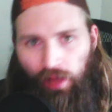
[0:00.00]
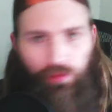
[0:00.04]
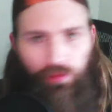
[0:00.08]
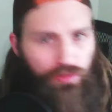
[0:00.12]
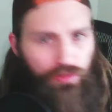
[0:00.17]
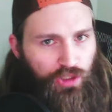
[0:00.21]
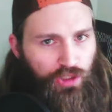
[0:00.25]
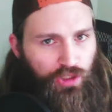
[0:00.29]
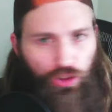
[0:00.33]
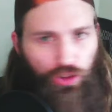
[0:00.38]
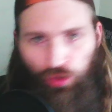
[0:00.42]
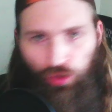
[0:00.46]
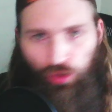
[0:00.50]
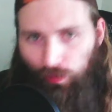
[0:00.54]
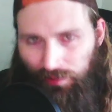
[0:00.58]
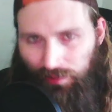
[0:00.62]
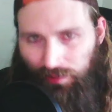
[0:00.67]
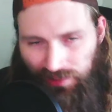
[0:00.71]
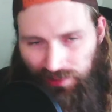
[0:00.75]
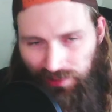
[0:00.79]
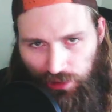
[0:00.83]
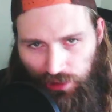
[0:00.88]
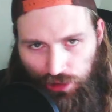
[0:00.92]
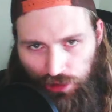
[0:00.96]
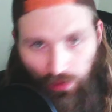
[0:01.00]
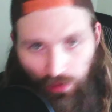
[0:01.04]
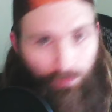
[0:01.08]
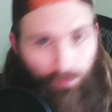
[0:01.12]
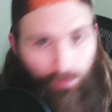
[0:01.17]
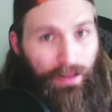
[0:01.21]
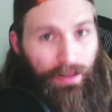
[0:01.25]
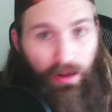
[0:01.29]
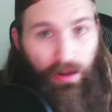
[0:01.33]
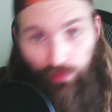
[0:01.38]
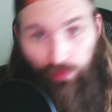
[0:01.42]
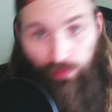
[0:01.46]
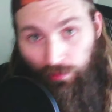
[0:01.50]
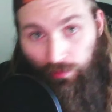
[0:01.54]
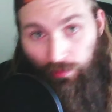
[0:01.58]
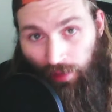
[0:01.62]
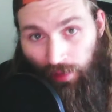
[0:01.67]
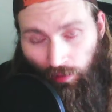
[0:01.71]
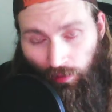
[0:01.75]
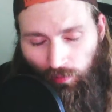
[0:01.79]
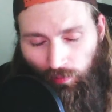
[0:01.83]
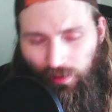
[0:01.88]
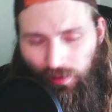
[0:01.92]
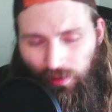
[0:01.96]
get a good position, and pound him
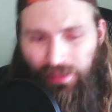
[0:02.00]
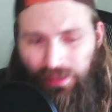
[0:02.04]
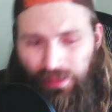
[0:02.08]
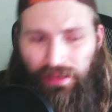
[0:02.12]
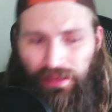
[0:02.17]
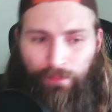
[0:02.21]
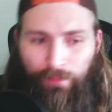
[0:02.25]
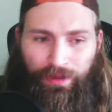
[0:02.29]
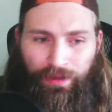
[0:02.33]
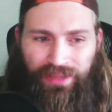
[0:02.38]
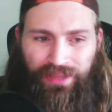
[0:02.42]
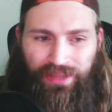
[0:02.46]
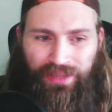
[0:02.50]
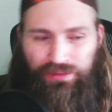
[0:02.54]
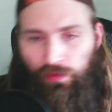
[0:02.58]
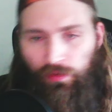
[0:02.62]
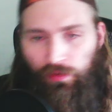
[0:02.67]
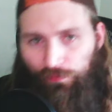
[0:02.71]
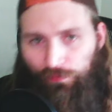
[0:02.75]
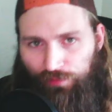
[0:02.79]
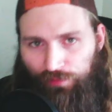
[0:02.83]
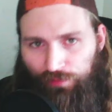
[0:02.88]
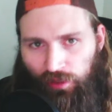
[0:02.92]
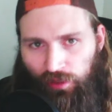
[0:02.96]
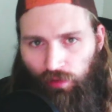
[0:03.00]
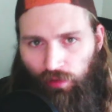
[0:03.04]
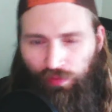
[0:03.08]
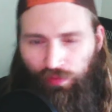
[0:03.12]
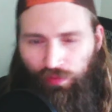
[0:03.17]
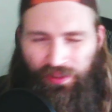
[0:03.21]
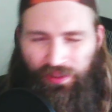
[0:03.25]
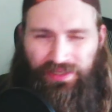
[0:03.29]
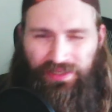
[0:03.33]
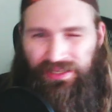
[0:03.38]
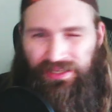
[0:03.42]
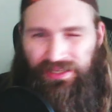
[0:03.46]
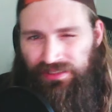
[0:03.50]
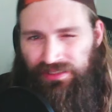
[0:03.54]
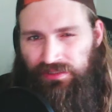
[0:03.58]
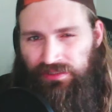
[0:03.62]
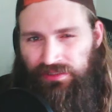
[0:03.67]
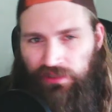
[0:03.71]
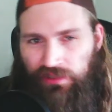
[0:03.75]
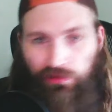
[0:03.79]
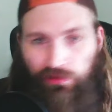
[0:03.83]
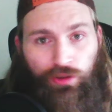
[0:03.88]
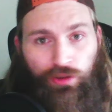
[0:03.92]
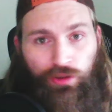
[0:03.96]
out. But as on the feet, I don't think he
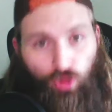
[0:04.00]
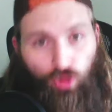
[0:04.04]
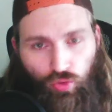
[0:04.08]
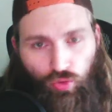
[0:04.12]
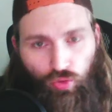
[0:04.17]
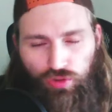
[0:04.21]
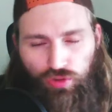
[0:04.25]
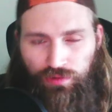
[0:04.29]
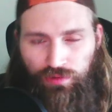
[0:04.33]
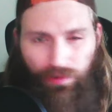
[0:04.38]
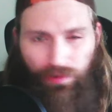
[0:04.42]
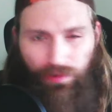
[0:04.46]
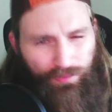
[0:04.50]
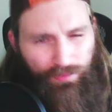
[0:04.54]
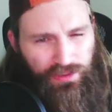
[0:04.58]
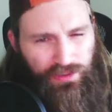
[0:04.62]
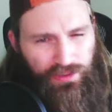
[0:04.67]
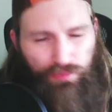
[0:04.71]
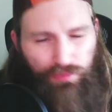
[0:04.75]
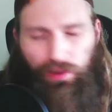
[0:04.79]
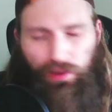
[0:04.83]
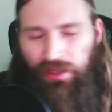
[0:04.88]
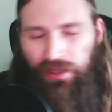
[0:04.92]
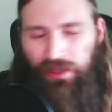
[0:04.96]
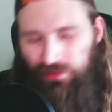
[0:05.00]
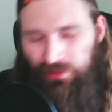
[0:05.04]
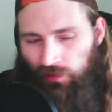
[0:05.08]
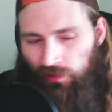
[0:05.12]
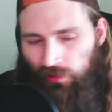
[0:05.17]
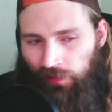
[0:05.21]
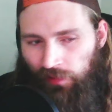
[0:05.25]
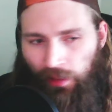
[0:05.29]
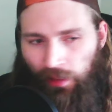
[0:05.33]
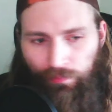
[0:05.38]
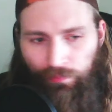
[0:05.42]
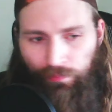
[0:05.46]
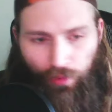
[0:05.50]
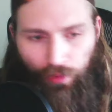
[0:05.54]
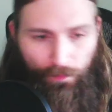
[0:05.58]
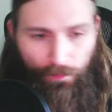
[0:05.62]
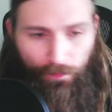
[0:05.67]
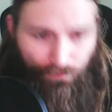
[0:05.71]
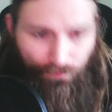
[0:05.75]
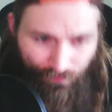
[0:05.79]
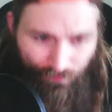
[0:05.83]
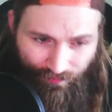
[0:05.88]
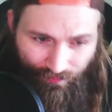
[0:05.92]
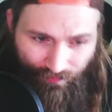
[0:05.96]
necessarily hurts. So I'd be surprised on that.
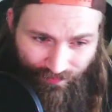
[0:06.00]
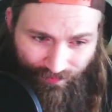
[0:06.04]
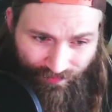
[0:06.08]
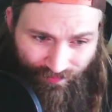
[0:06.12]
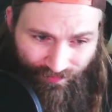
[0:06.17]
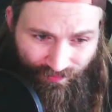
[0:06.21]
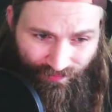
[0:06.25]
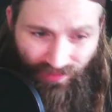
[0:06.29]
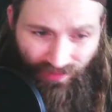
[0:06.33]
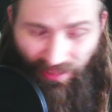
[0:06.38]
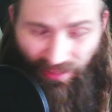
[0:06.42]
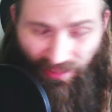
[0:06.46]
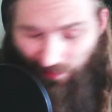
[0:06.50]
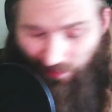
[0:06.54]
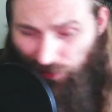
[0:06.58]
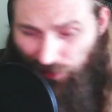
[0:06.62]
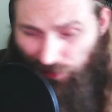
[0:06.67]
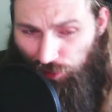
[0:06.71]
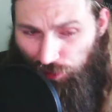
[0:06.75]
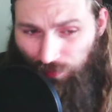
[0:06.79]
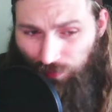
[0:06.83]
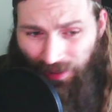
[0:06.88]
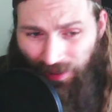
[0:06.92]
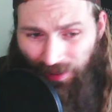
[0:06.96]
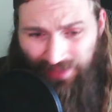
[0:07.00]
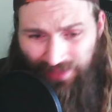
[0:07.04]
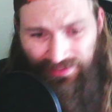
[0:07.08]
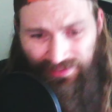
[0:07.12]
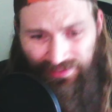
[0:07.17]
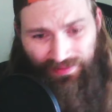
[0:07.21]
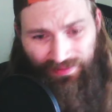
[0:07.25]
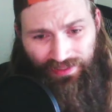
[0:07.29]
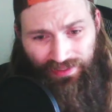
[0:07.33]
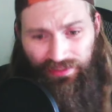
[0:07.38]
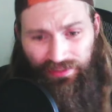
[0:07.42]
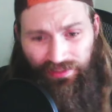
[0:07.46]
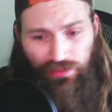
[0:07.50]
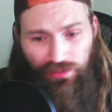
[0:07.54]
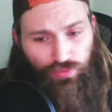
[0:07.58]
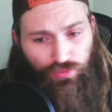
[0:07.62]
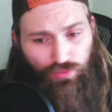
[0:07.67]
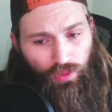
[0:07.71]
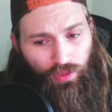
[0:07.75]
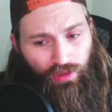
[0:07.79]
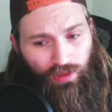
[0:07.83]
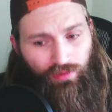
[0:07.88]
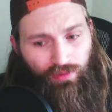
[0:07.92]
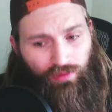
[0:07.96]
But I like Dumas. I think he does
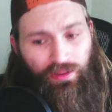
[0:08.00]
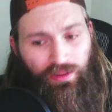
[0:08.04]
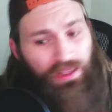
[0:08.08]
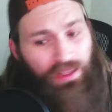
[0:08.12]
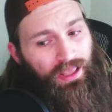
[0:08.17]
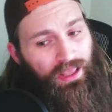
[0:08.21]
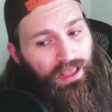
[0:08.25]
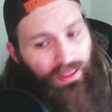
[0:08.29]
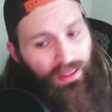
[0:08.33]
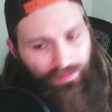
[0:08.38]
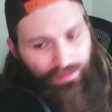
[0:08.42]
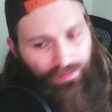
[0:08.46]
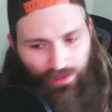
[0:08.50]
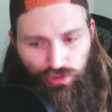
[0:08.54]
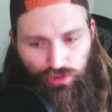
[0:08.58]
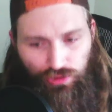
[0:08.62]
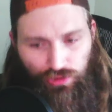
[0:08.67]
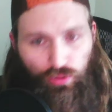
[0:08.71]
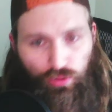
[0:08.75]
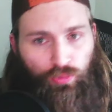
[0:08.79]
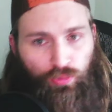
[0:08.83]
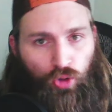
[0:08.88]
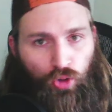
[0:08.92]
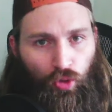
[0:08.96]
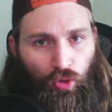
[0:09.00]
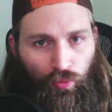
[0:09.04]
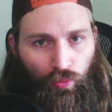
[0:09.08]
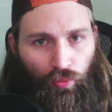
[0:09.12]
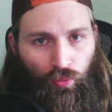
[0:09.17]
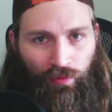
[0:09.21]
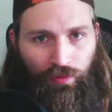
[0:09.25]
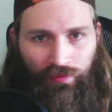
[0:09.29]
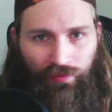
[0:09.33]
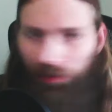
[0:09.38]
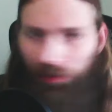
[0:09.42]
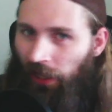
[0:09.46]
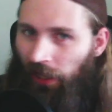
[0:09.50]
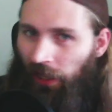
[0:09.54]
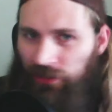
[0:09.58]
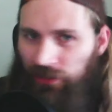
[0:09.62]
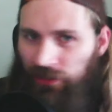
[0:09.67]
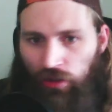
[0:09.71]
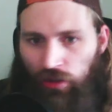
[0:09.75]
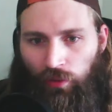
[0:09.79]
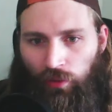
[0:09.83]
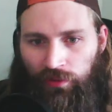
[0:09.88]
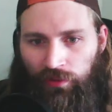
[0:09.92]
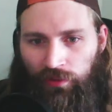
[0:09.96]
well. And that's who I'm going with. And as
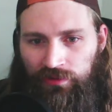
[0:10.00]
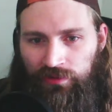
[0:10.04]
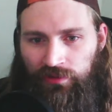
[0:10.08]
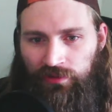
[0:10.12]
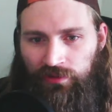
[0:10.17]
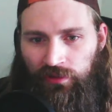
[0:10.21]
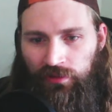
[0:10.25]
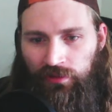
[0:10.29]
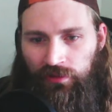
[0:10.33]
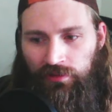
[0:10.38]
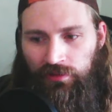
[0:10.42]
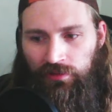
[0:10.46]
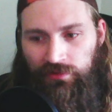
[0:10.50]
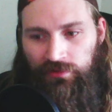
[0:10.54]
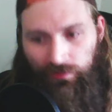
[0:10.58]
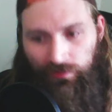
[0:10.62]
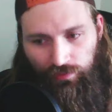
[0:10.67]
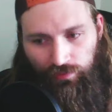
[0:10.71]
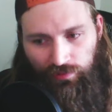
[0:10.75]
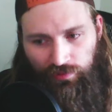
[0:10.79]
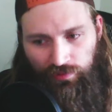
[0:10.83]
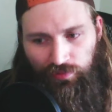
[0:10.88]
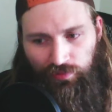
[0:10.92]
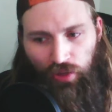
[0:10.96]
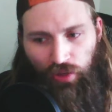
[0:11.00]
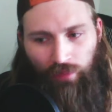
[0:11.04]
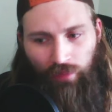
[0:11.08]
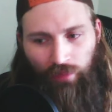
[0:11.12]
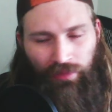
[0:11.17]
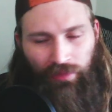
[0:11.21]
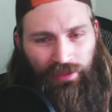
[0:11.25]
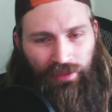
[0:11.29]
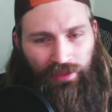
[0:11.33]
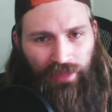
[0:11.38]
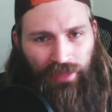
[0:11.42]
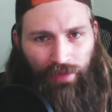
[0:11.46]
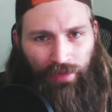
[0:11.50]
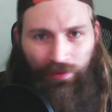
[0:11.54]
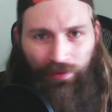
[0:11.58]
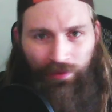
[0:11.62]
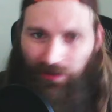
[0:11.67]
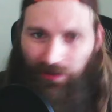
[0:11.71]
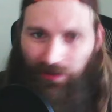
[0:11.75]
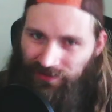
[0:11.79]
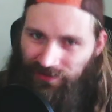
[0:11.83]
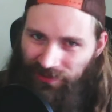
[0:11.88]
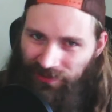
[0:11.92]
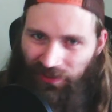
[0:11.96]
always, subscribe, like, comment.
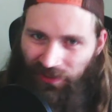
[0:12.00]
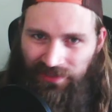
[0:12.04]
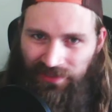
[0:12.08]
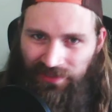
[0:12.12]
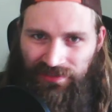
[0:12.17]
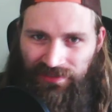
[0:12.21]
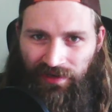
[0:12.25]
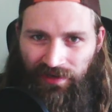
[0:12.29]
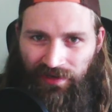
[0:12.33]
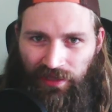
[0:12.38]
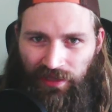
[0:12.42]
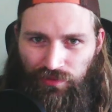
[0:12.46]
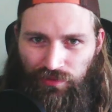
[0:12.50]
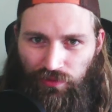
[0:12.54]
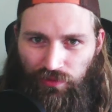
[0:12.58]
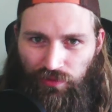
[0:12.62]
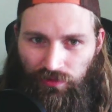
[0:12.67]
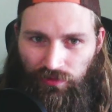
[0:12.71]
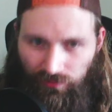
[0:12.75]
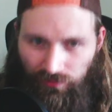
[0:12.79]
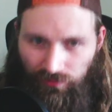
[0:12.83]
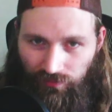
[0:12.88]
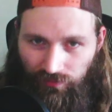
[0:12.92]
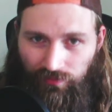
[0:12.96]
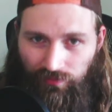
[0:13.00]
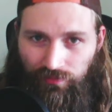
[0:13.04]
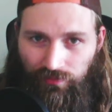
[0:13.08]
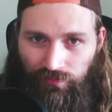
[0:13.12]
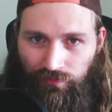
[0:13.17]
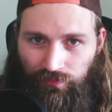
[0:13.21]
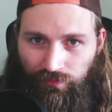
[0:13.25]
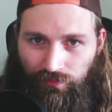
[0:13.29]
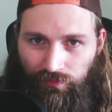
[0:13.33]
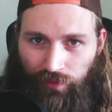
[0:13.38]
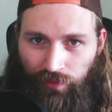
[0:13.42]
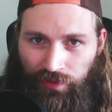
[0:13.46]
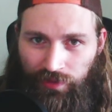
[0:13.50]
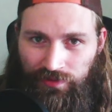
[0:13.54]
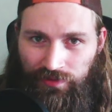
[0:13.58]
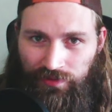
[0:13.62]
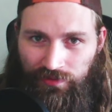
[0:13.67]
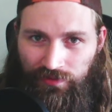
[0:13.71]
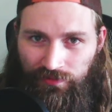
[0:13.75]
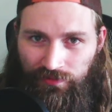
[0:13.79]
I'll see you guys in the next one. Peace.